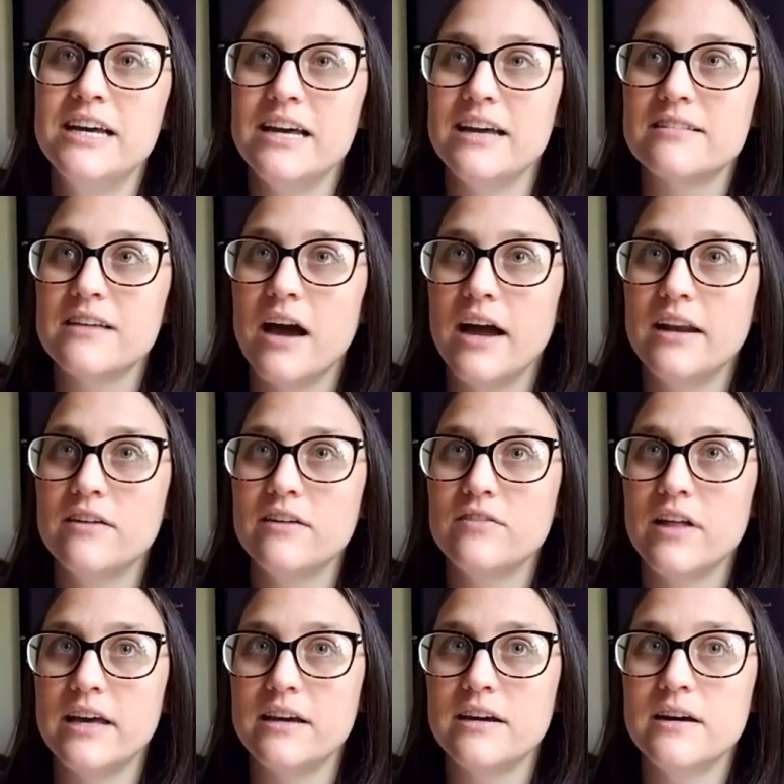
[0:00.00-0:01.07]
It's kind of
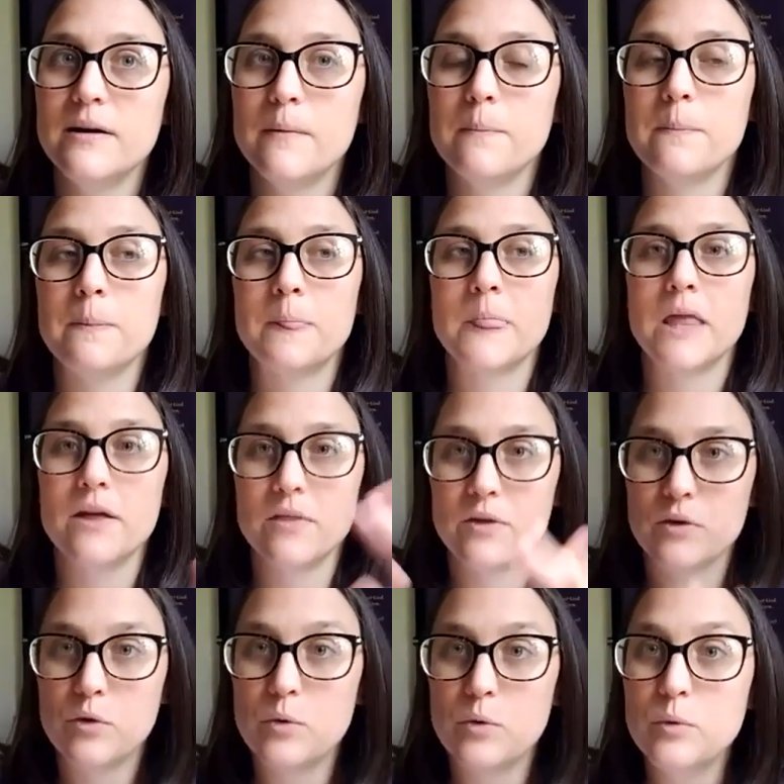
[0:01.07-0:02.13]
like the
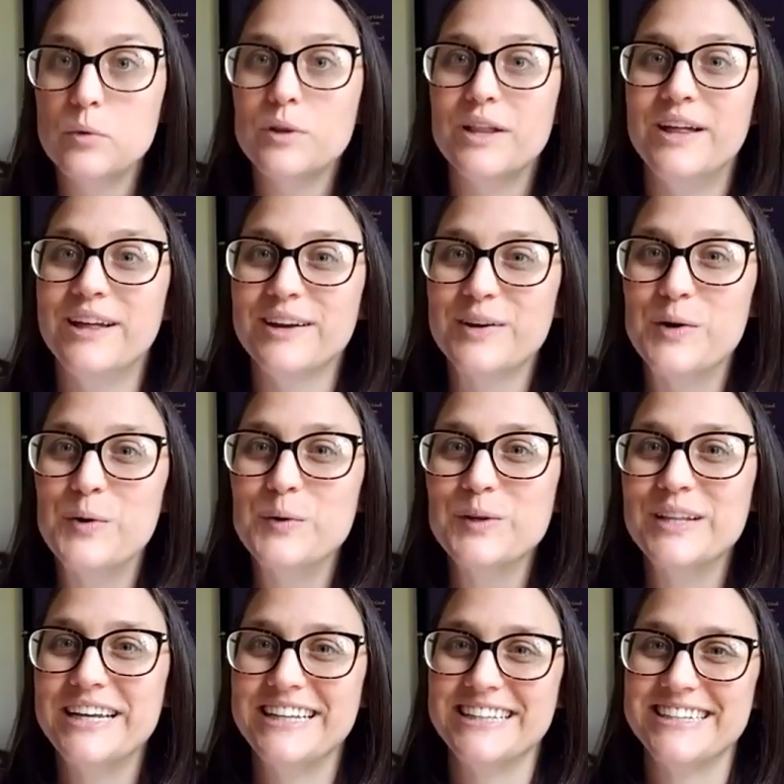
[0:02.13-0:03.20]

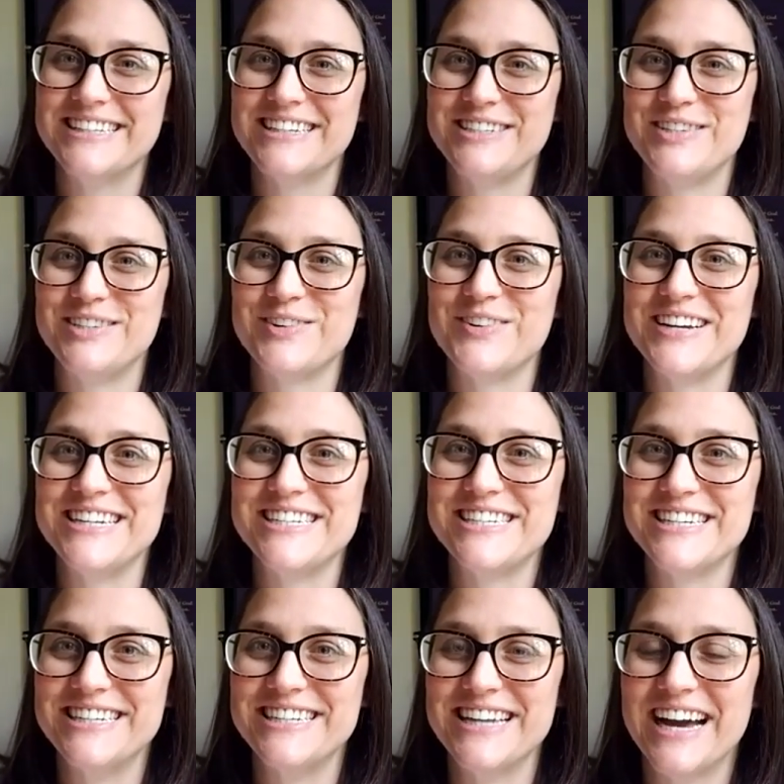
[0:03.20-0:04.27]
cooling the
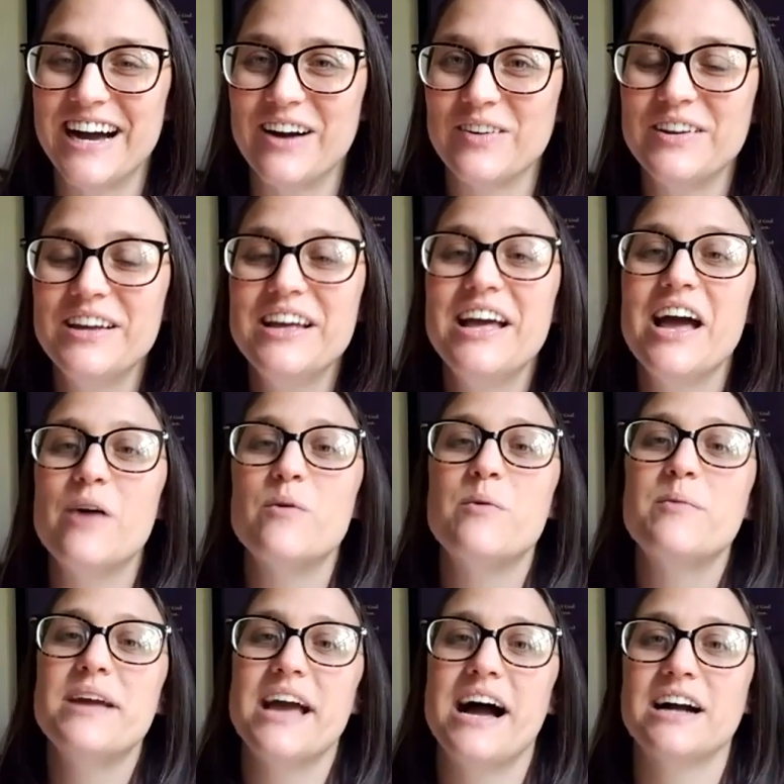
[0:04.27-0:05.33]
situation down. And when
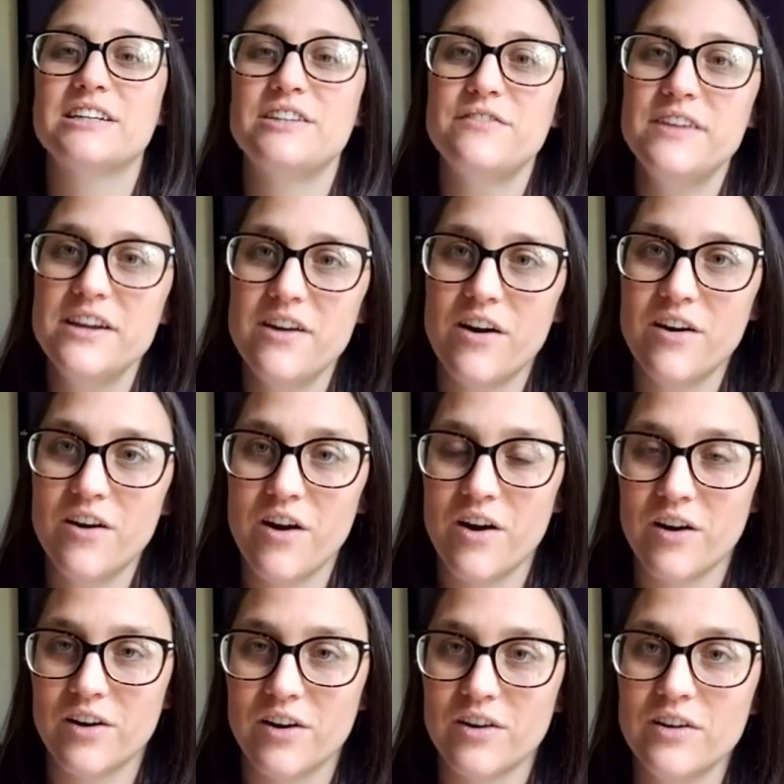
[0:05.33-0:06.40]
we activate our
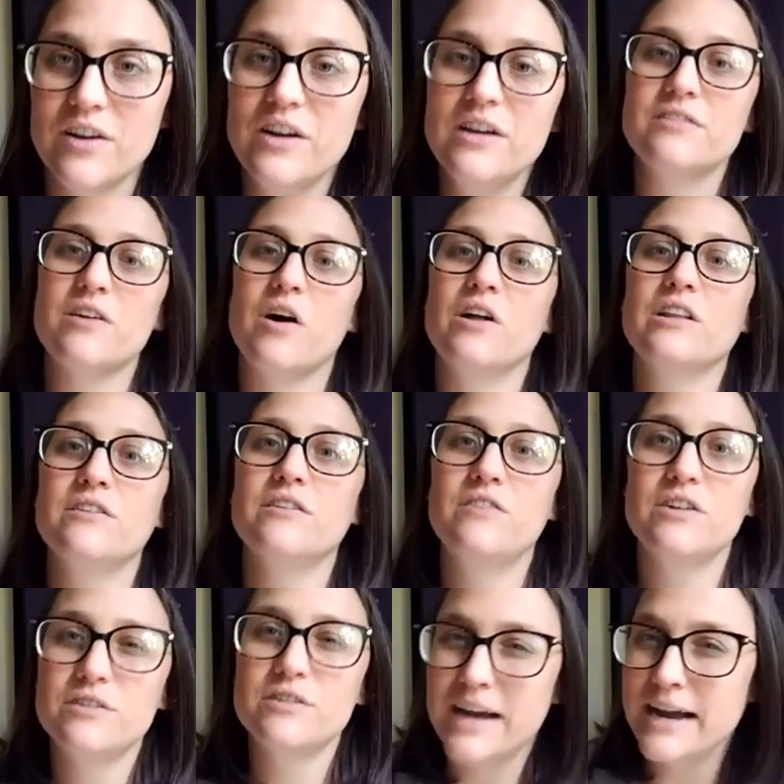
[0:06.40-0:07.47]
heart, all of
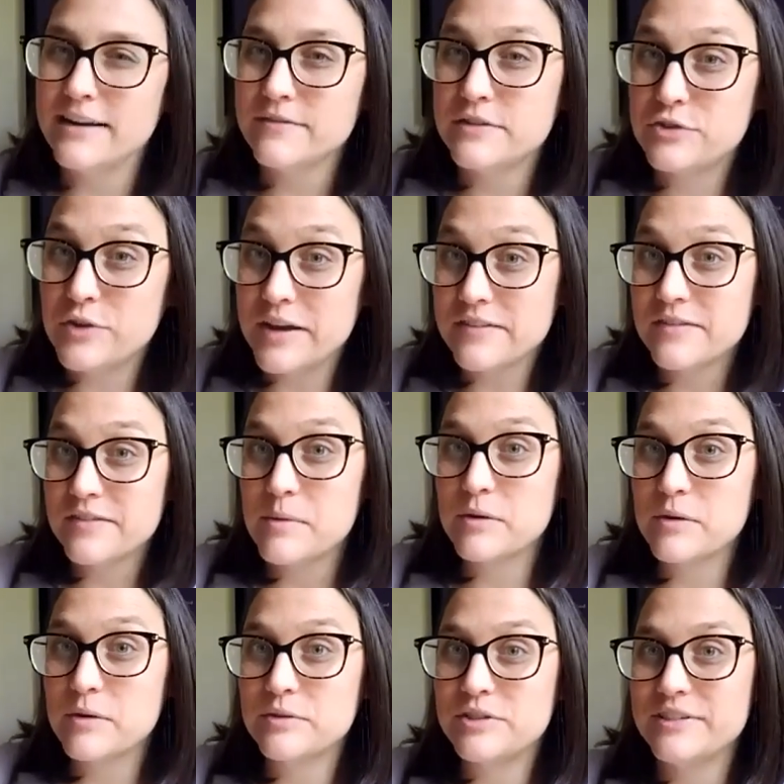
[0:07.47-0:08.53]
our kind of stress
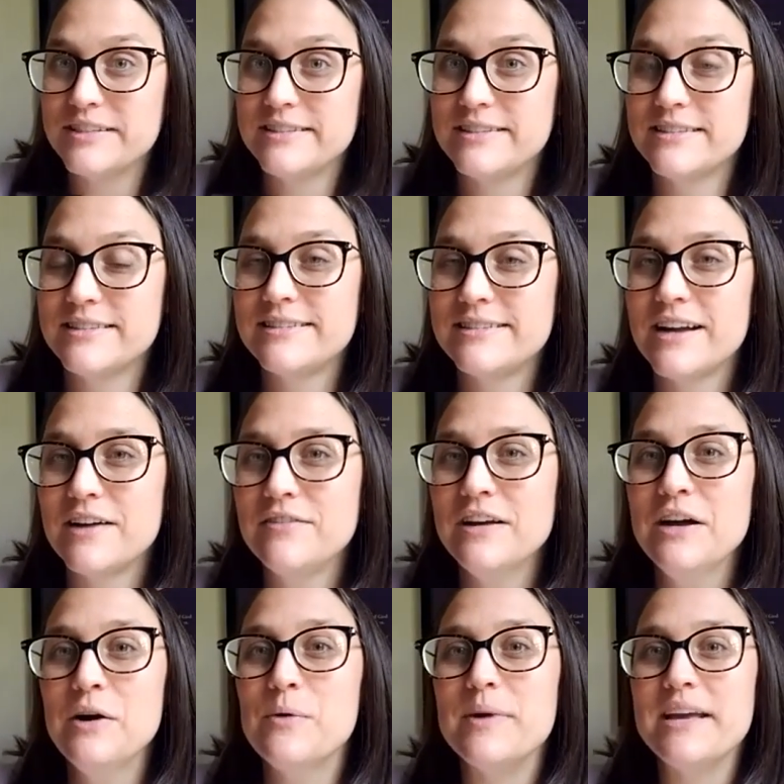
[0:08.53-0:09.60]
emotions and stuff,
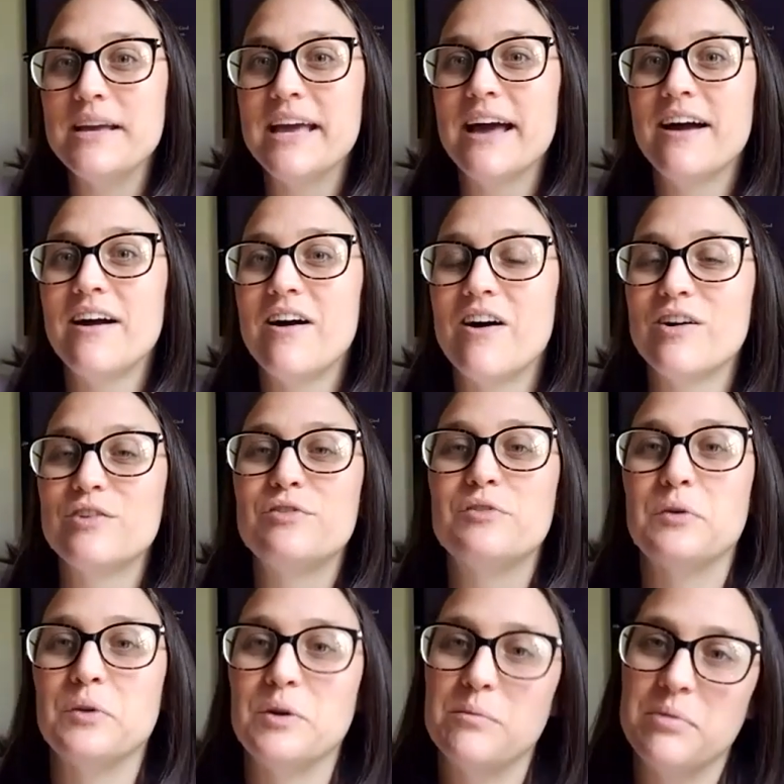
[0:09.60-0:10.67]
we get our
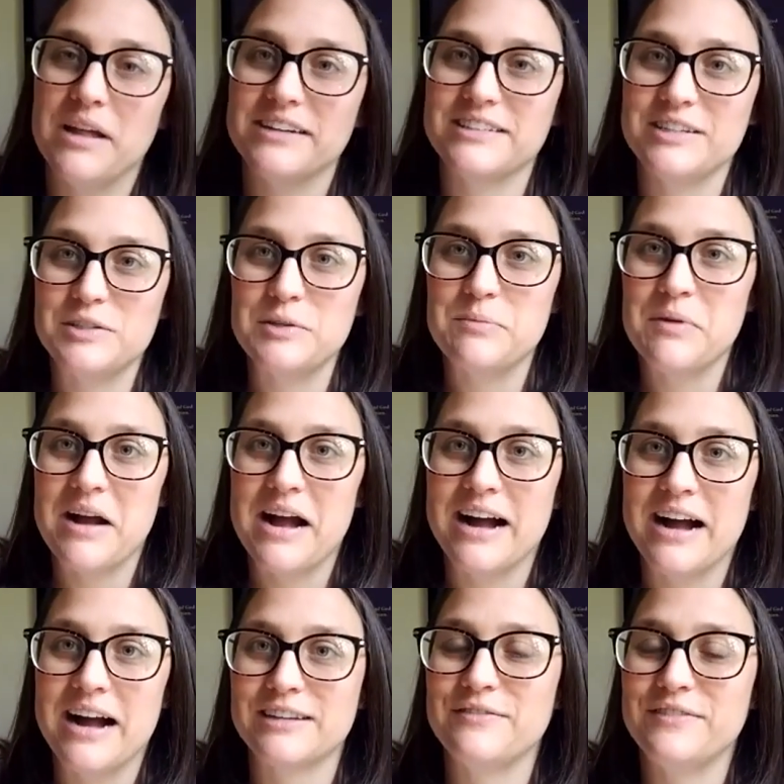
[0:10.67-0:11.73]
solar plexus super
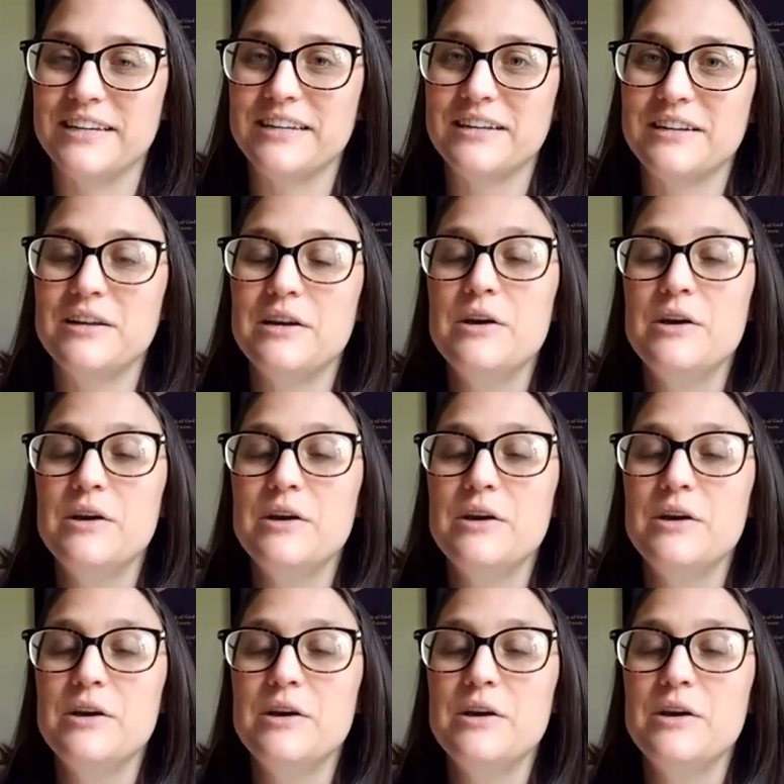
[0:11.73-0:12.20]
activated.